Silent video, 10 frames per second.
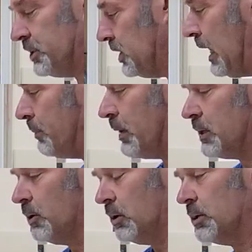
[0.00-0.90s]
the shop, I
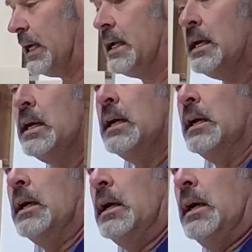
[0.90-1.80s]
go, okay,
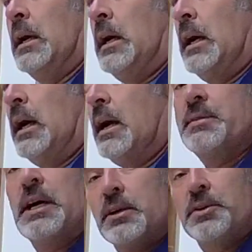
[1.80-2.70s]
I've
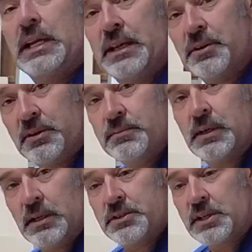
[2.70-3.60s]
got all the
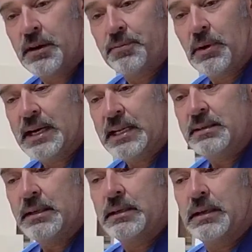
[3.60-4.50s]
other stuff
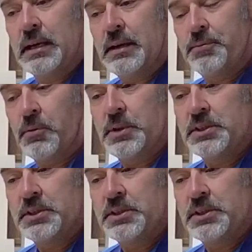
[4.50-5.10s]
ready for